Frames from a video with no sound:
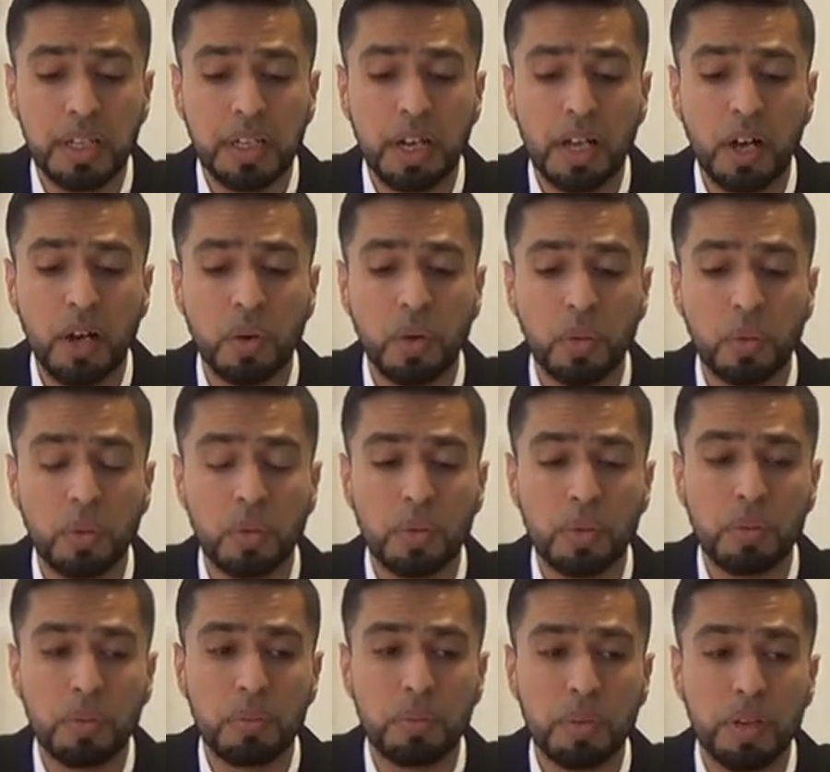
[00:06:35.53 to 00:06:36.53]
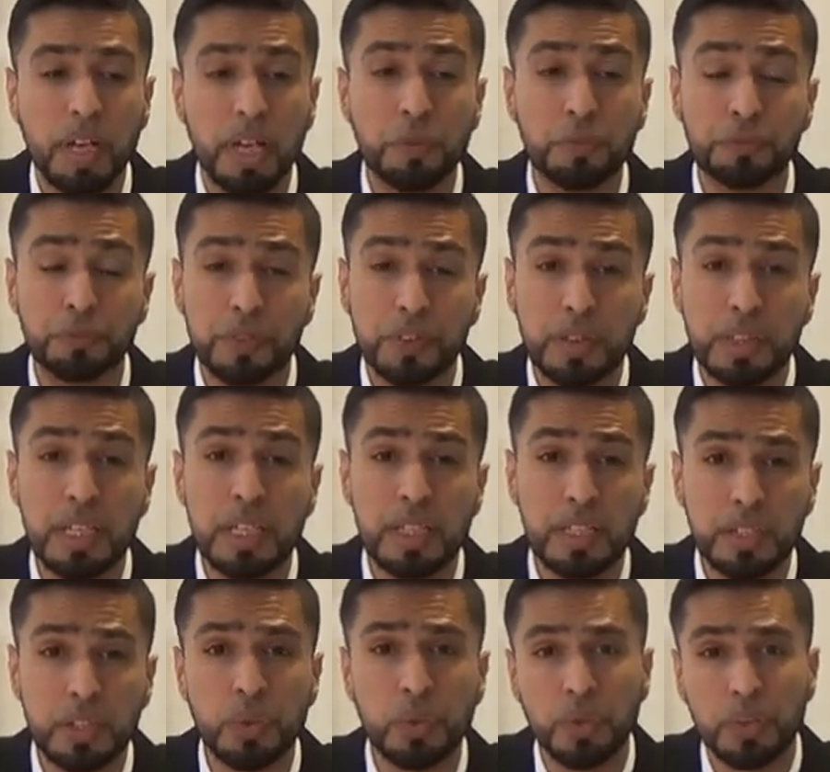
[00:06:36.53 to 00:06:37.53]
Now, if
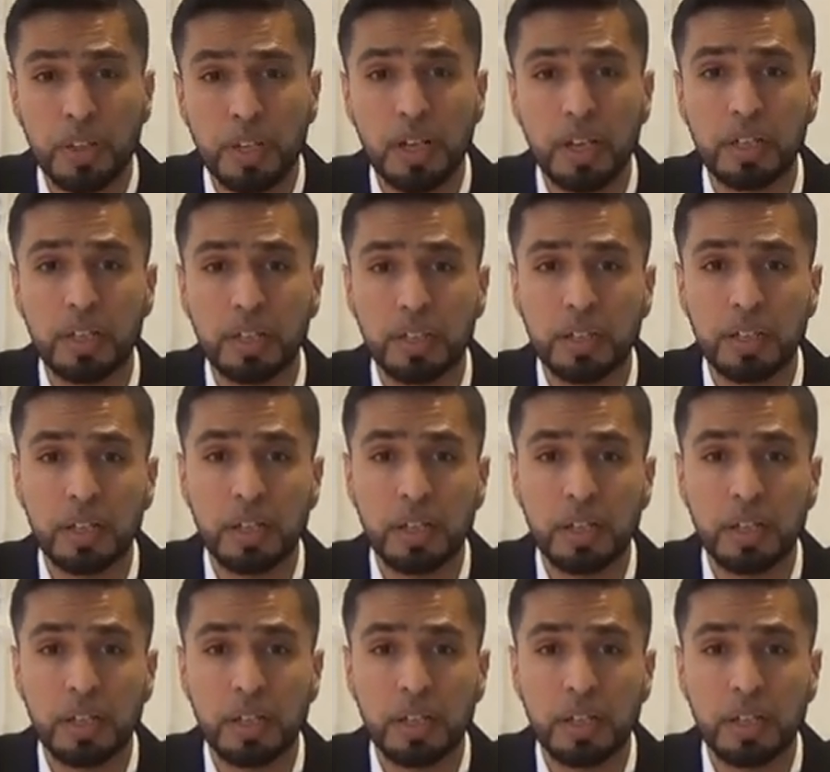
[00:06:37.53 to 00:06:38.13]
these two-thirds